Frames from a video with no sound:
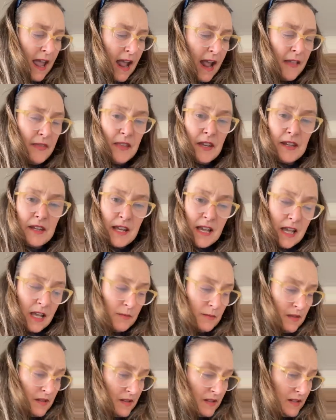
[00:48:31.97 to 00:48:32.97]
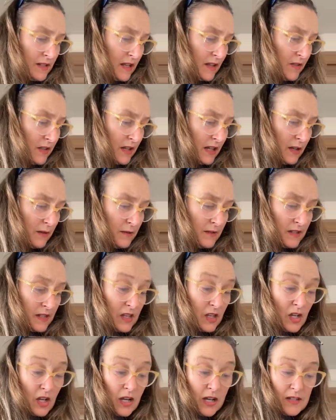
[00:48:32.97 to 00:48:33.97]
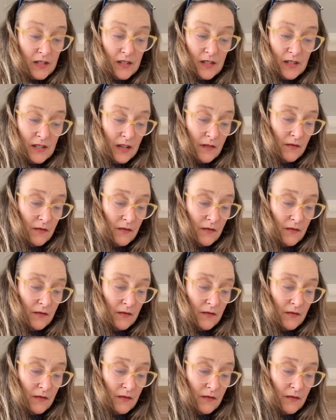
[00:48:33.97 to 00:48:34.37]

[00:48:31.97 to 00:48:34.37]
And their neighbours said that he was the nicest